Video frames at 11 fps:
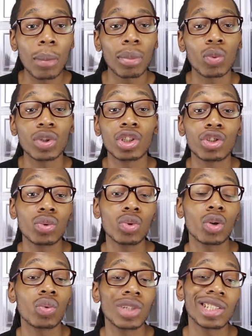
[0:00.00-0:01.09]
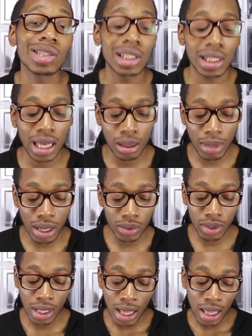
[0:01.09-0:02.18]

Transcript: But when the shoe originally came out,